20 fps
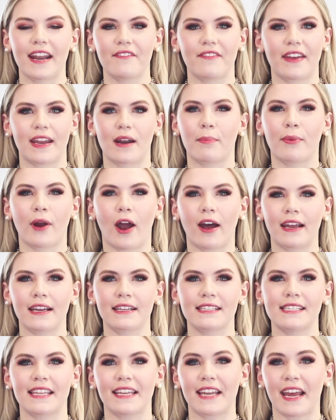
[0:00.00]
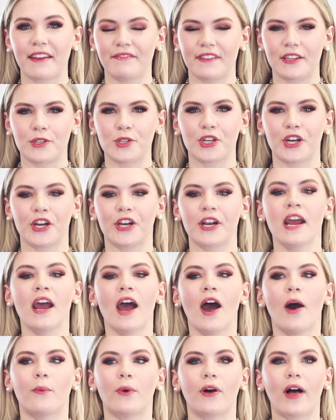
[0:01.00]
Aveda products that I featured
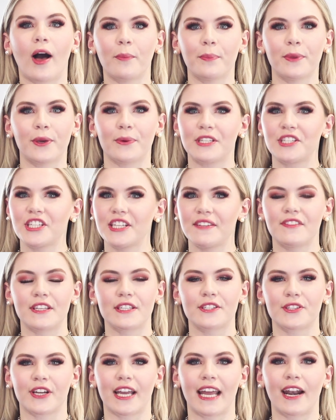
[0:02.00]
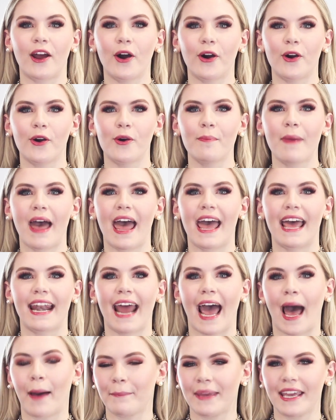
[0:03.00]
will help you achieve this look at home, and
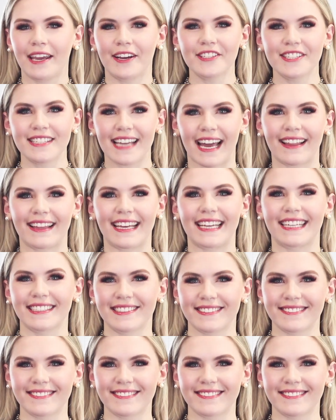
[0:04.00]
happy hairstyling.